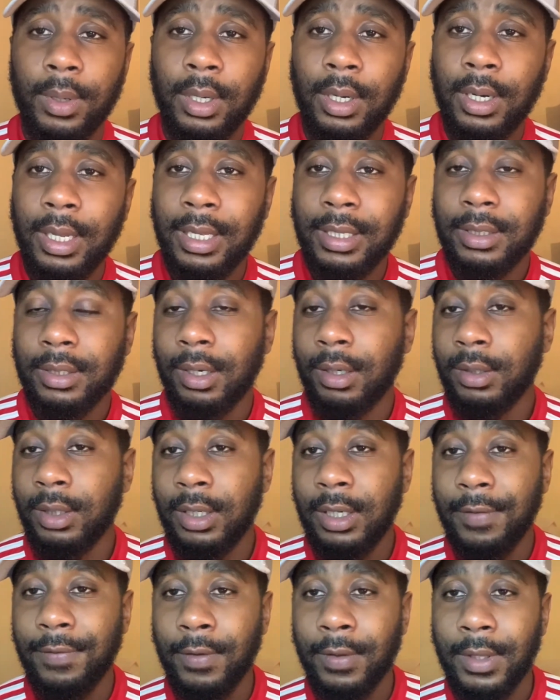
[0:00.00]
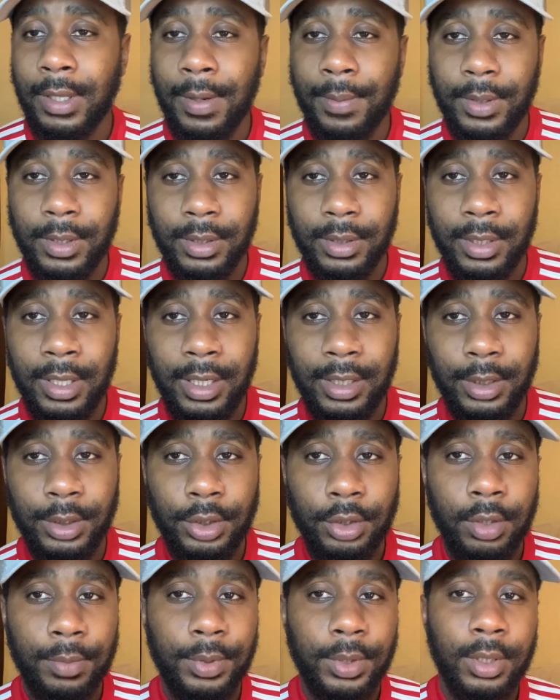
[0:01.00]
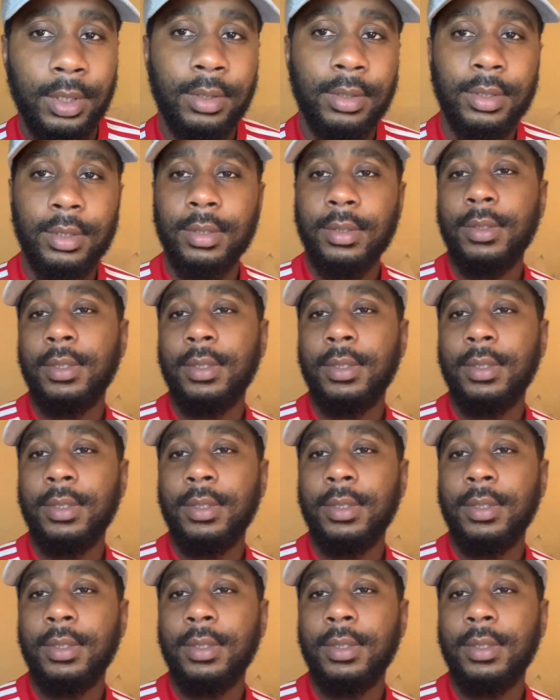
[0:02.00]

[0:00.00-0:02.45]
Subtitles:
the link underneath the link description.